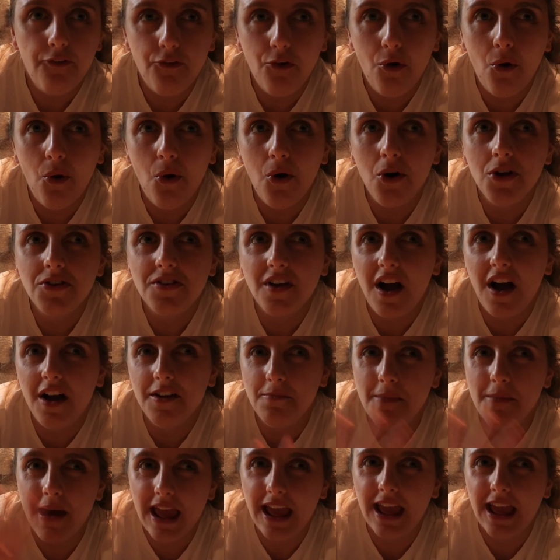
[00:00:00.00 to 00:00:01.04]
thought
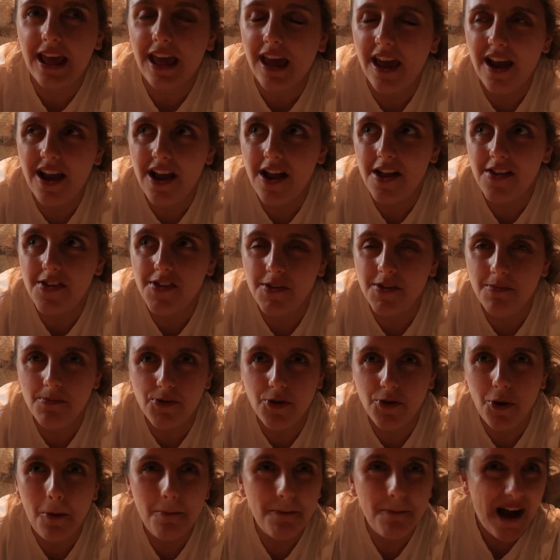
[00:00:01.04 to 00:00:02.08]
I'd make some
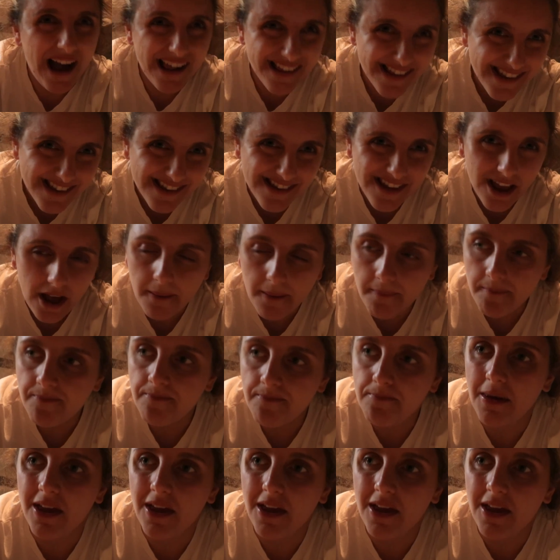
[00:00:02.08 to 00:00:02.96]
sort of pasta,